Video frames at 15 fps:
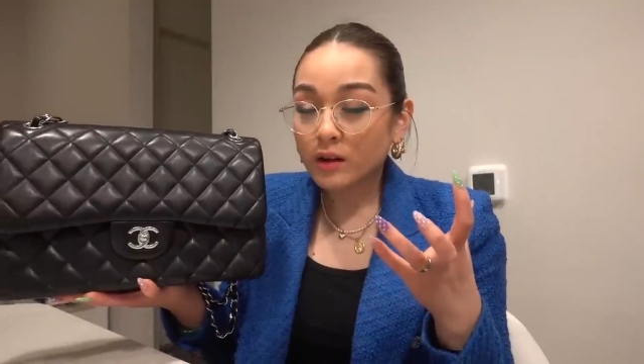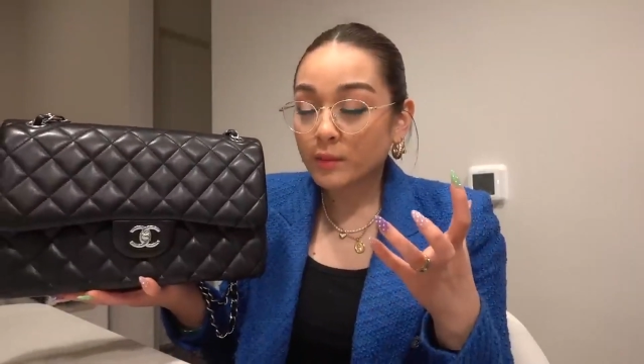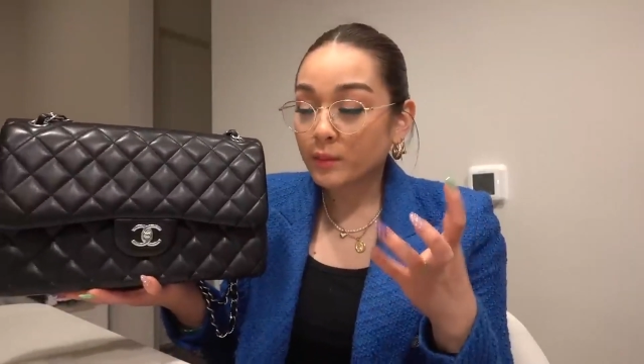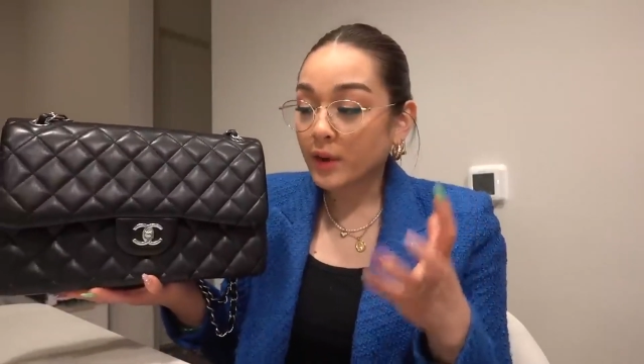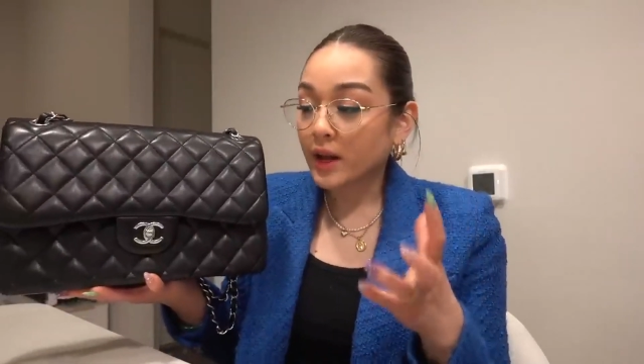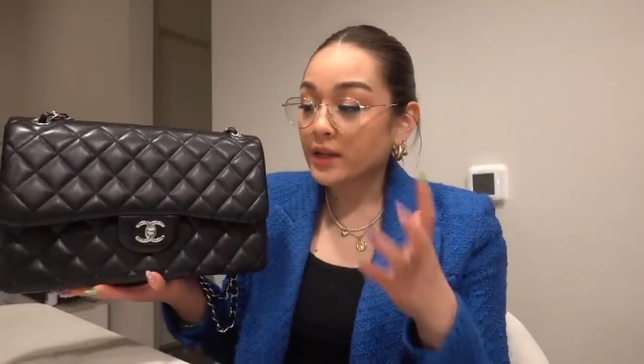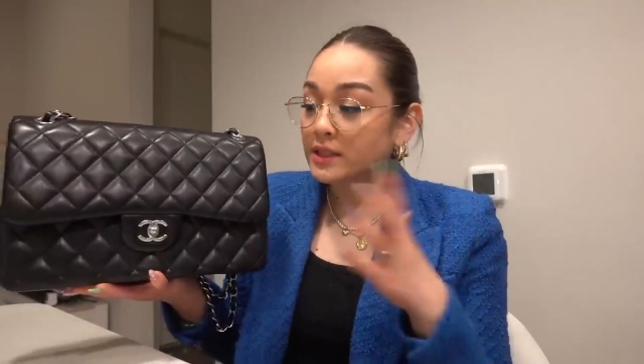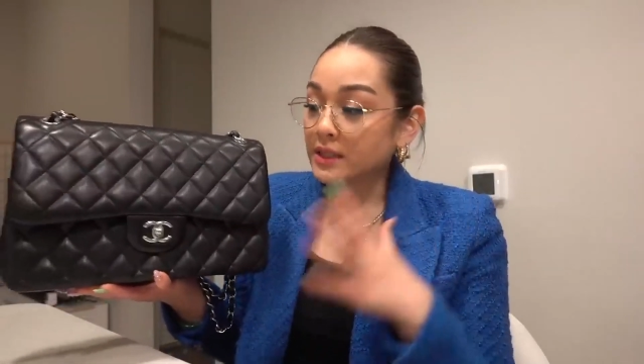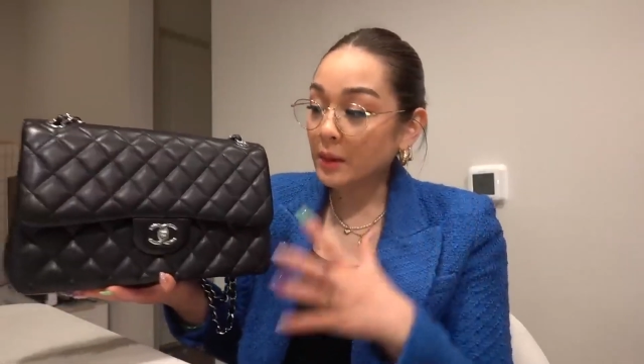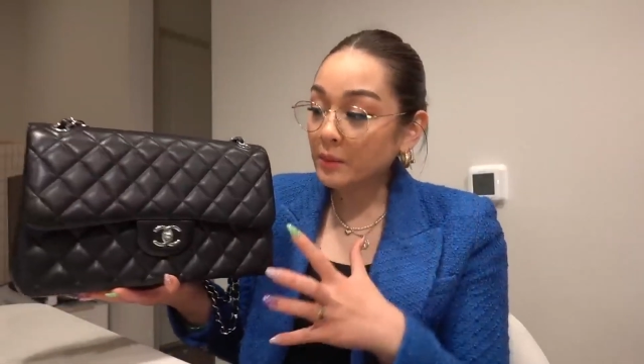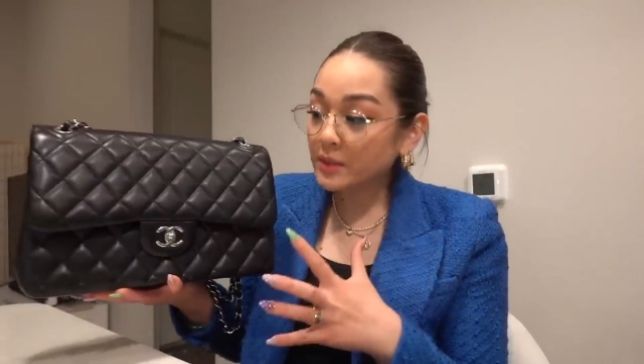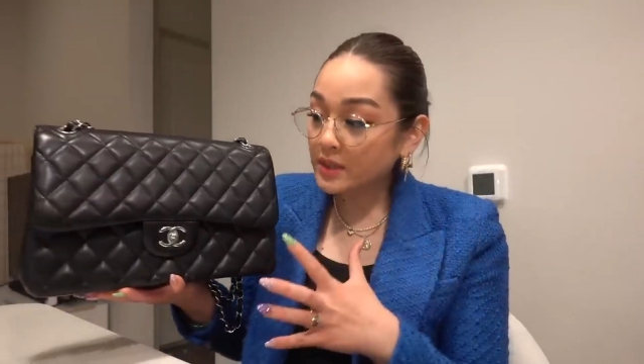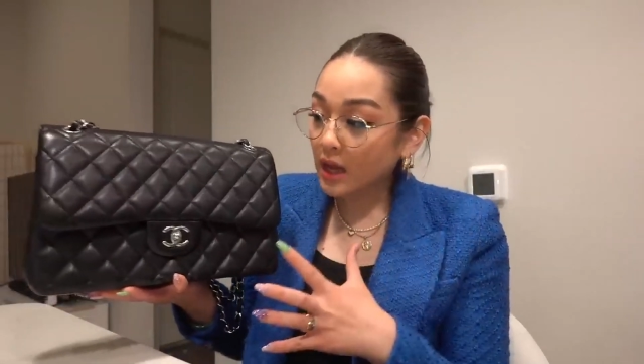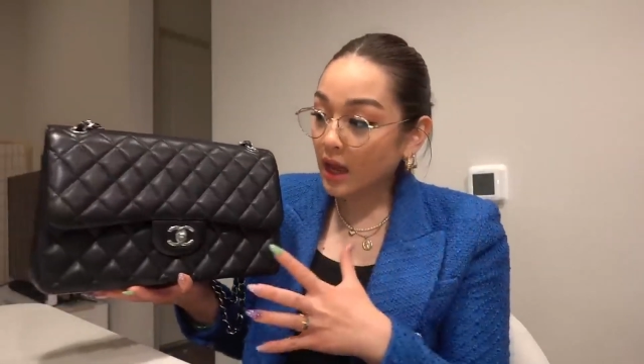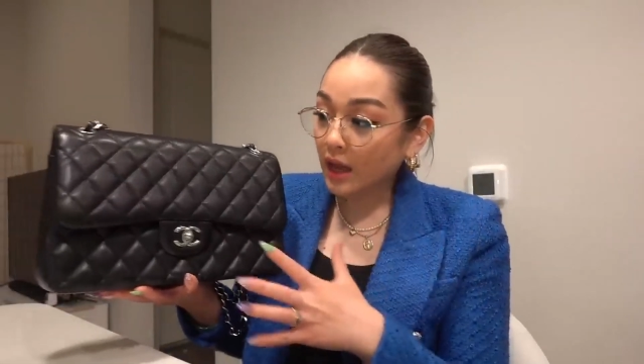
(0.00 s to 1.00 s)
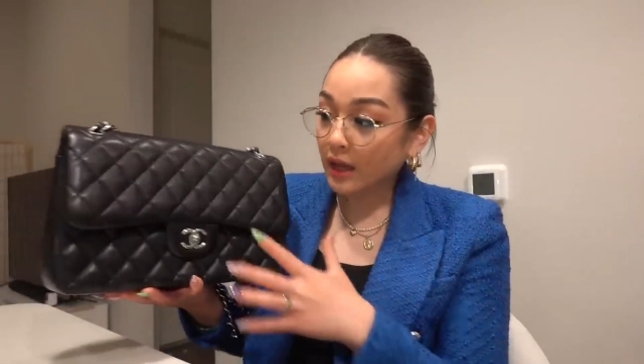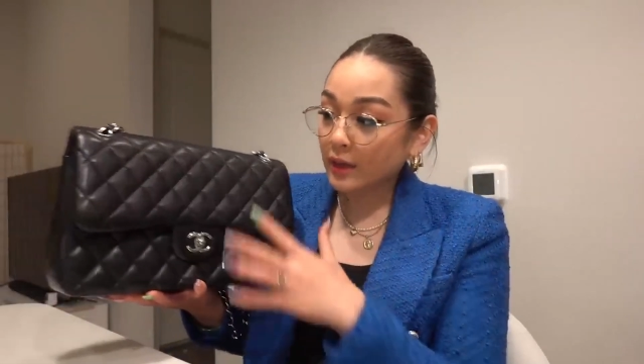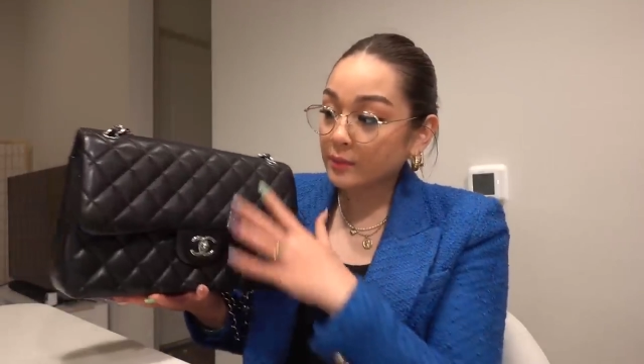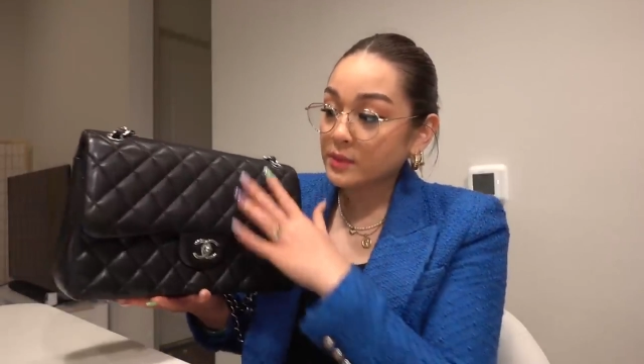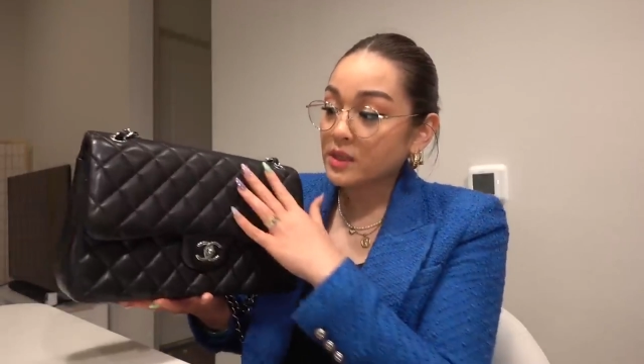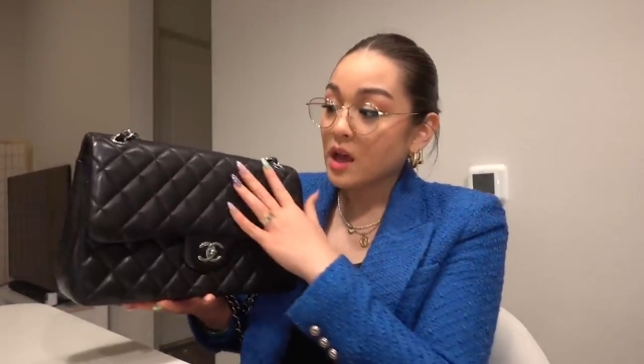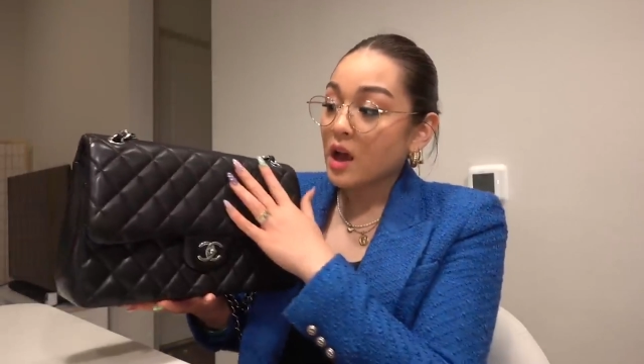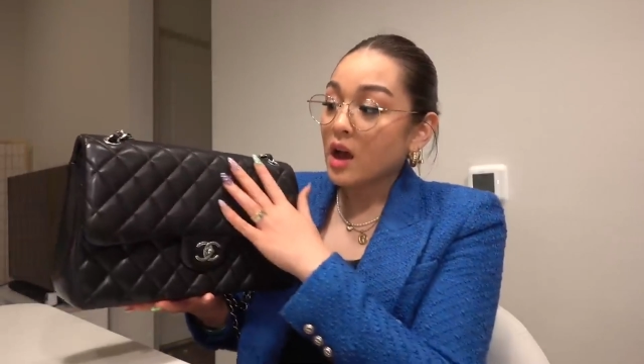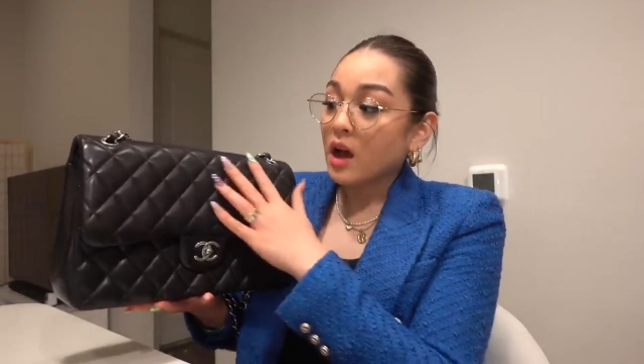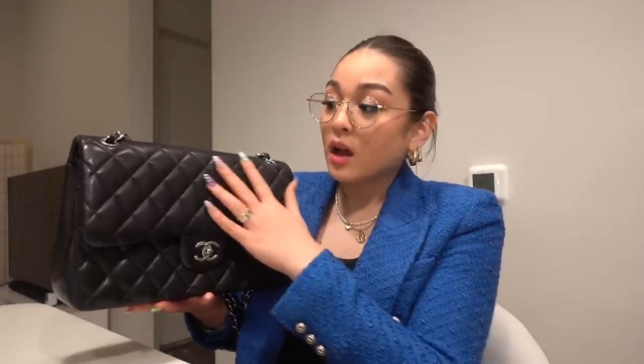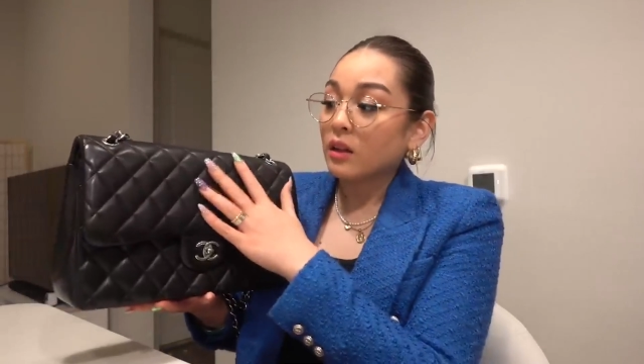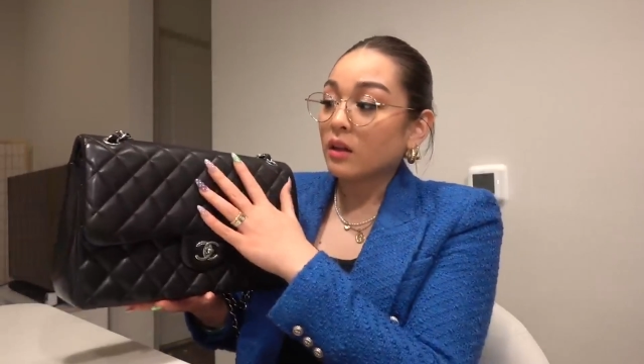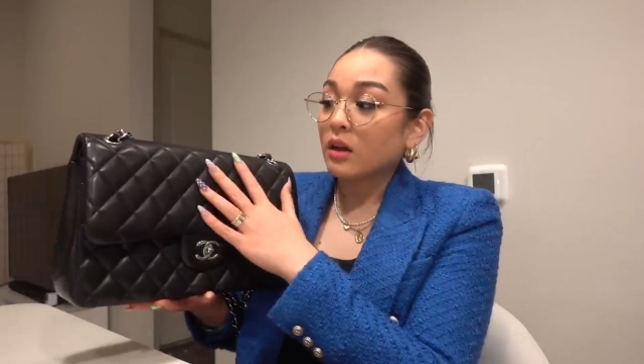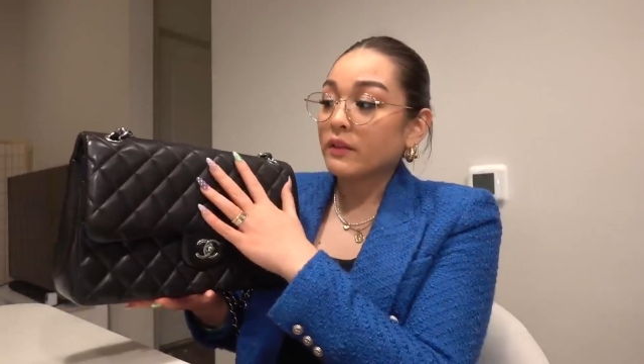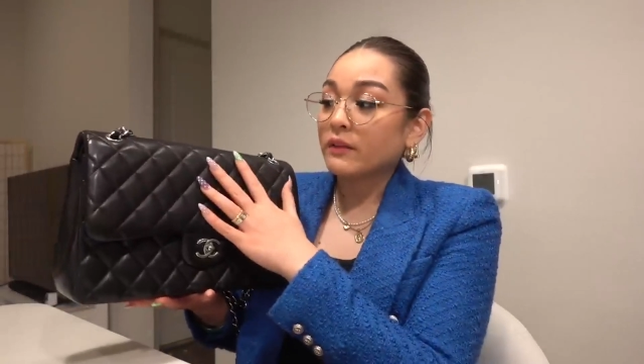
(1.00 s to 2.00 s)
But sometimes a
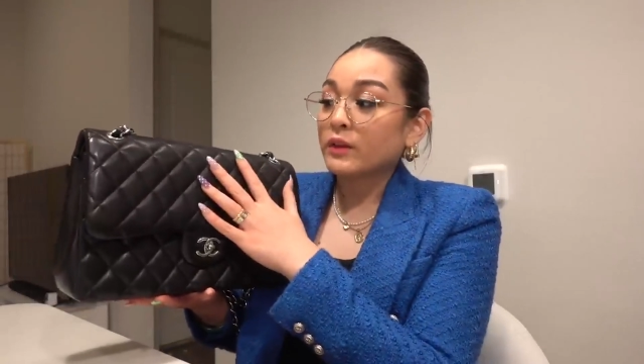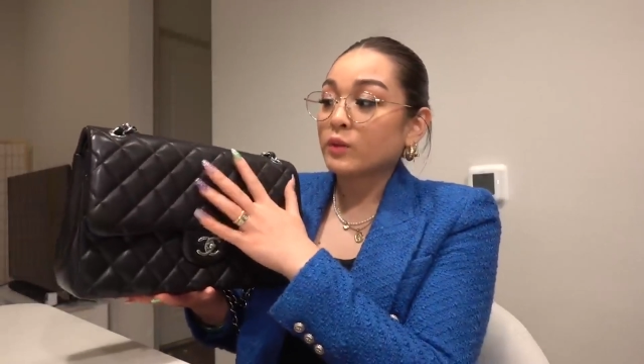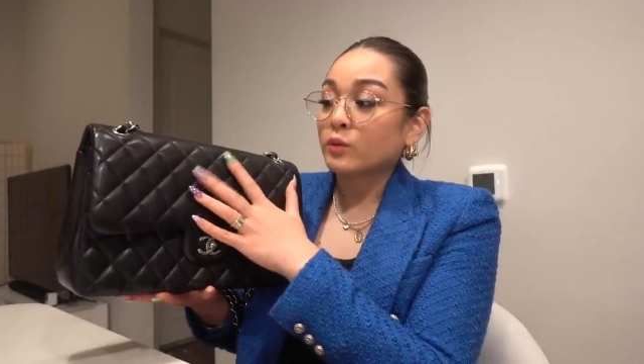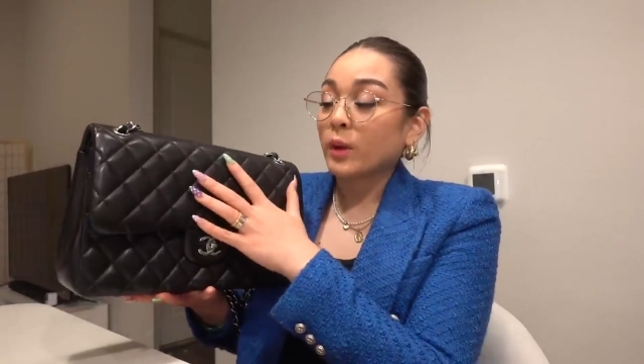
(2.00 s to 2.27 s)
lot of the